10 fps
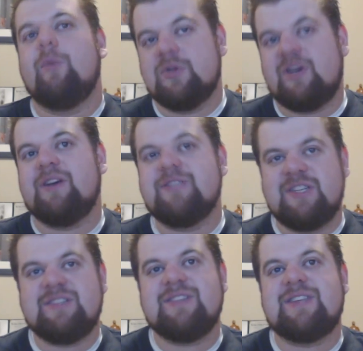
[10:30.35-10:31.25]
We're talking
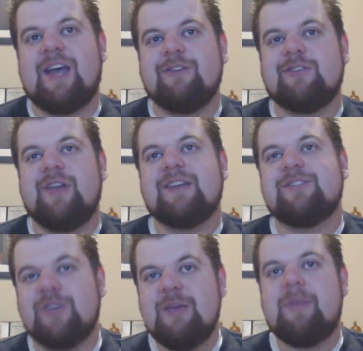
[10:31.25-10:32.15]
60 seconds or
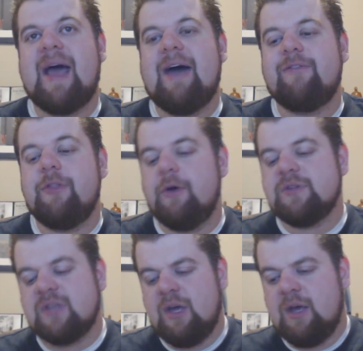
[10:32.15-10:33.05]
less. So keep an eye out for
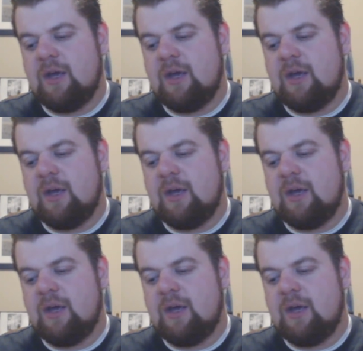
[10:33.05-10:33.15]
those.